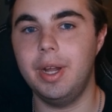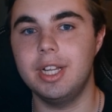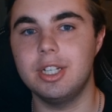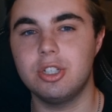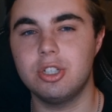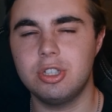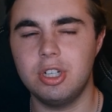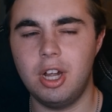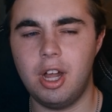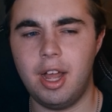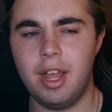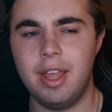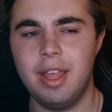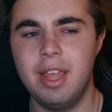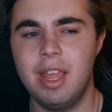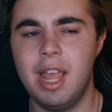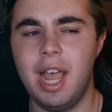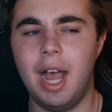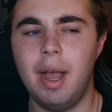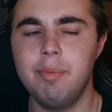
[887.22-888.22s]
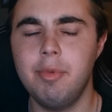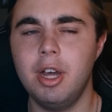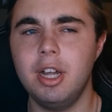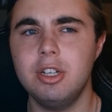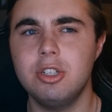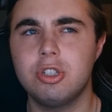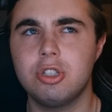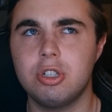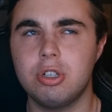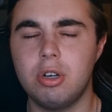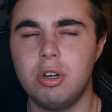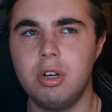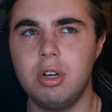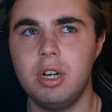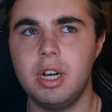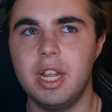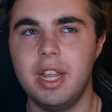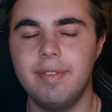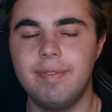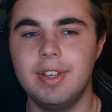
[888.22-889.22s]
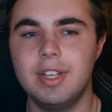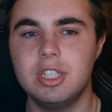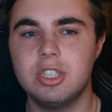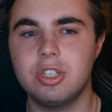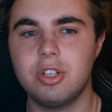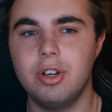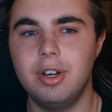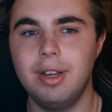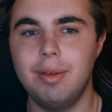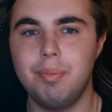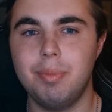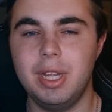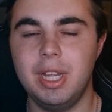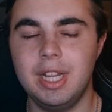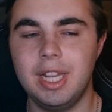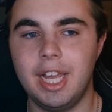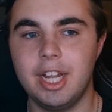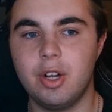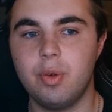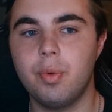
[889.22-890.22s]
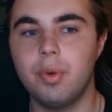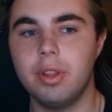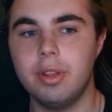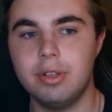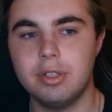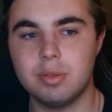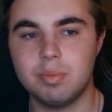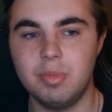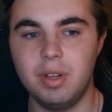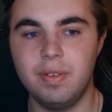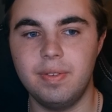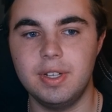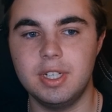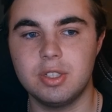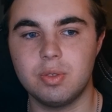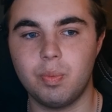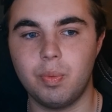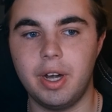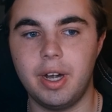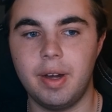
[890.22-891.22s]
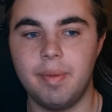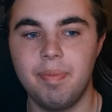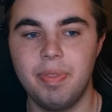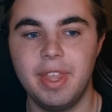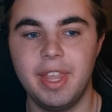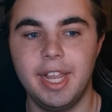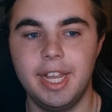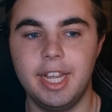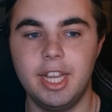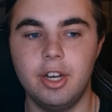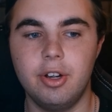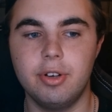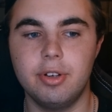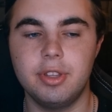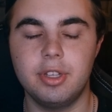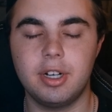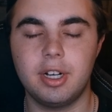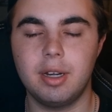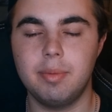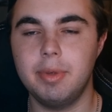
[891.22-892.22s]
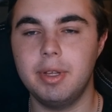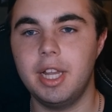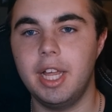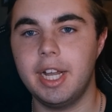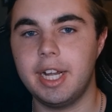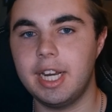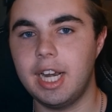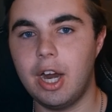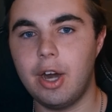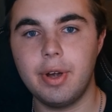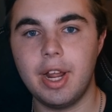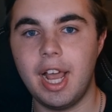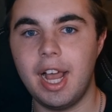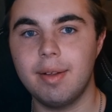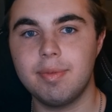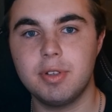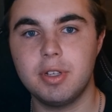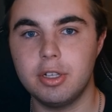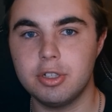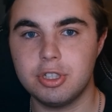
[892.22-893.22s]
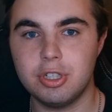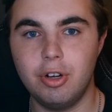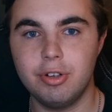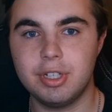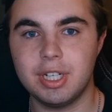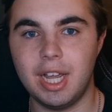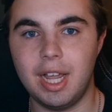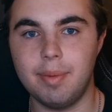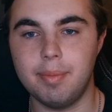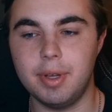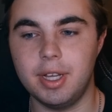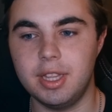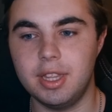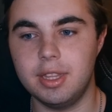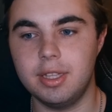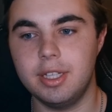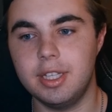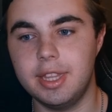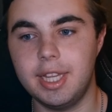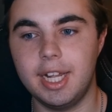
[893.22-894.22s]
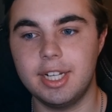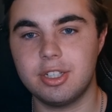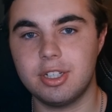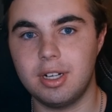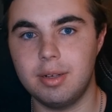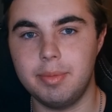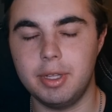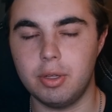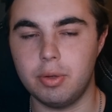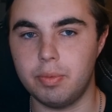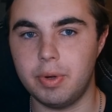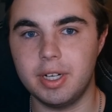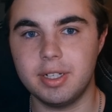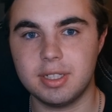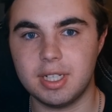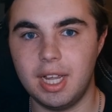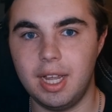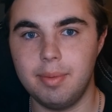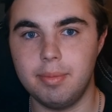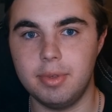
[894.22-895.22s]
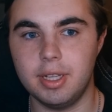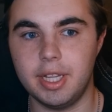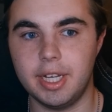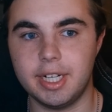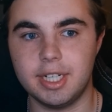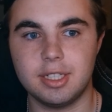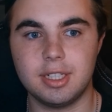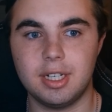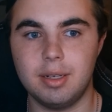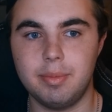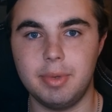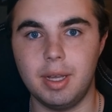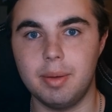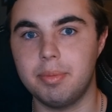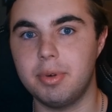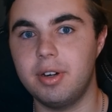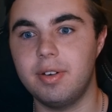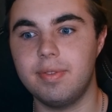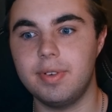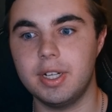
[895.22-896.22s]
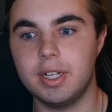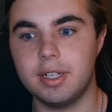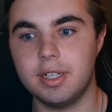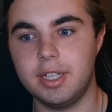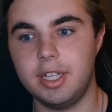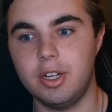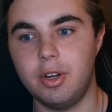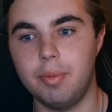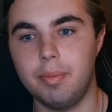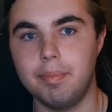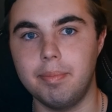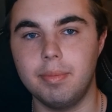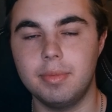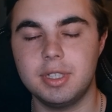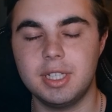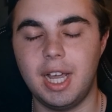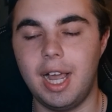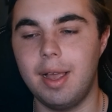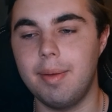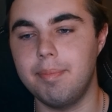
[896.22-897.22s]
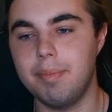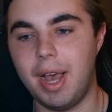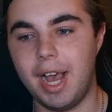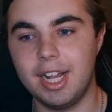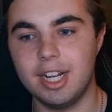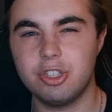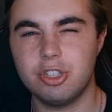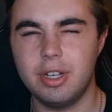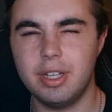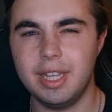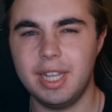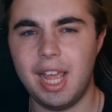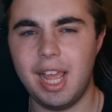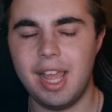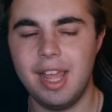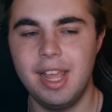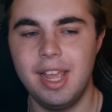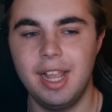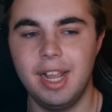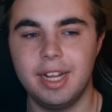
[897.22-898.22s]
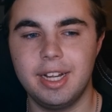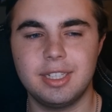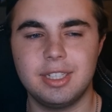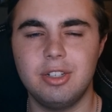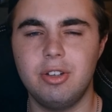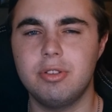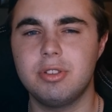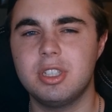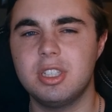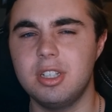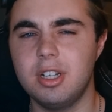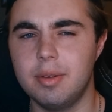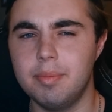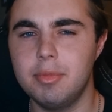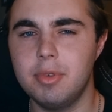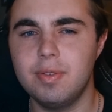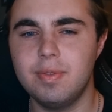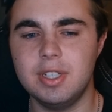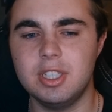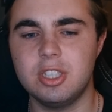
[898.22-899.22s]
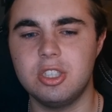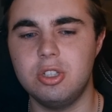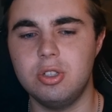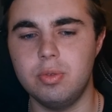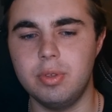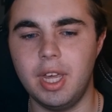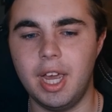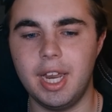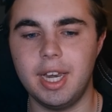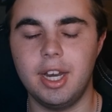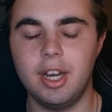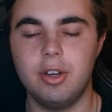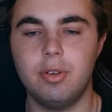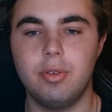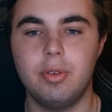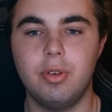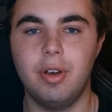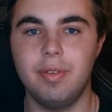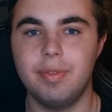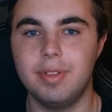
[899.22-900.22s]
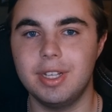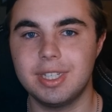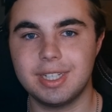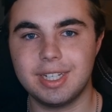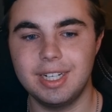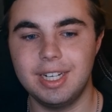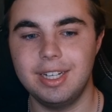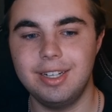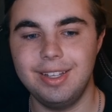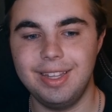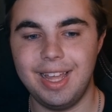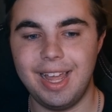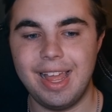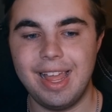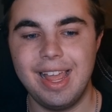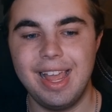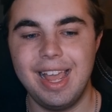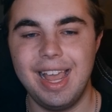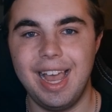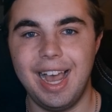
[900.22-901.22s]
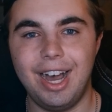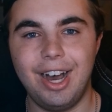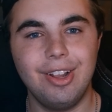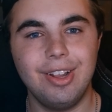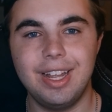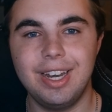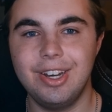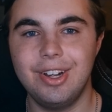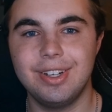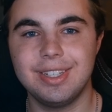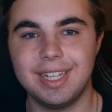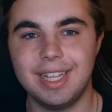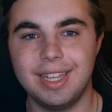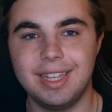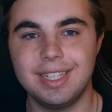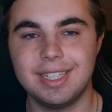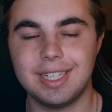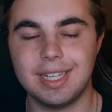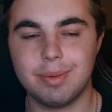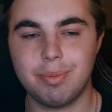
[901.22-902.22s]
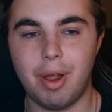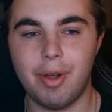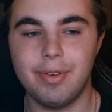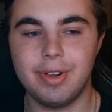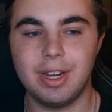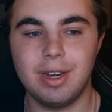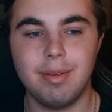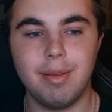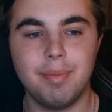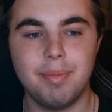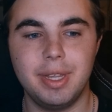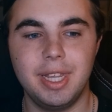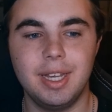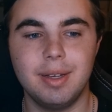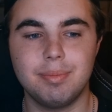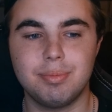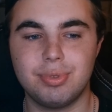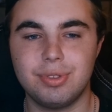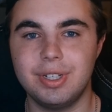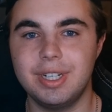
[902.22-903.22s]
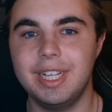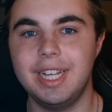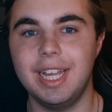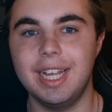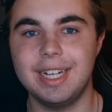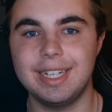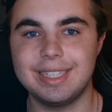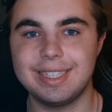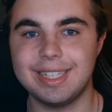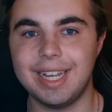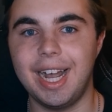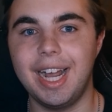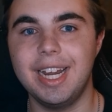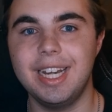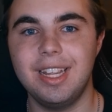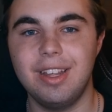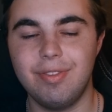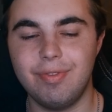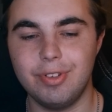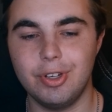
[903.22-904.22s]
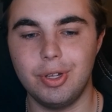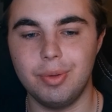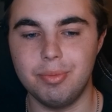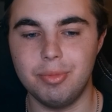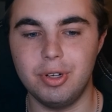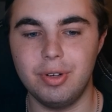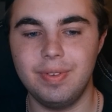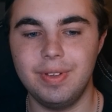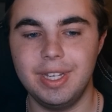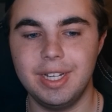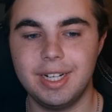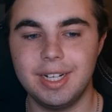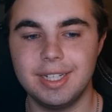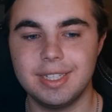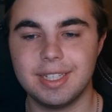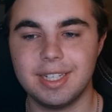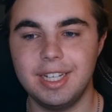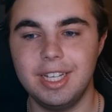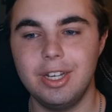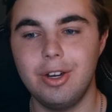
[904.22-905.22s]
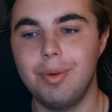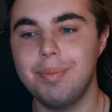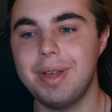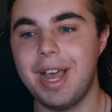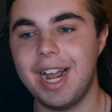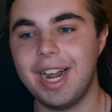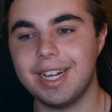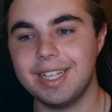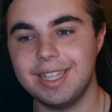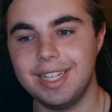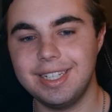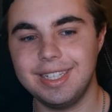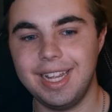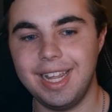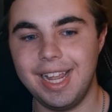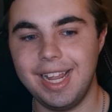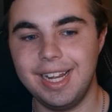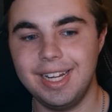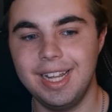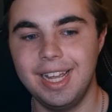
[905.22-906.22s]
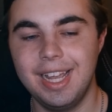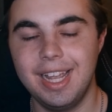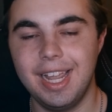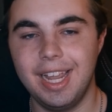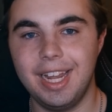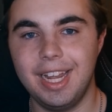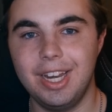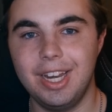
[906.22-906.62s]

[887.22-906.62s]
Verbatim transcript: it's shot i'm not sure if it's going to be like one of those movies where you know they're going to be like an hour and a half till showtime and that's going to be the runtime and like it's going to be a perfect you know time match on that because i know some movies do that and i don't if this is going to do that all i know is that this is probably going to be a pretty anxiety filled movie because you know back in the day you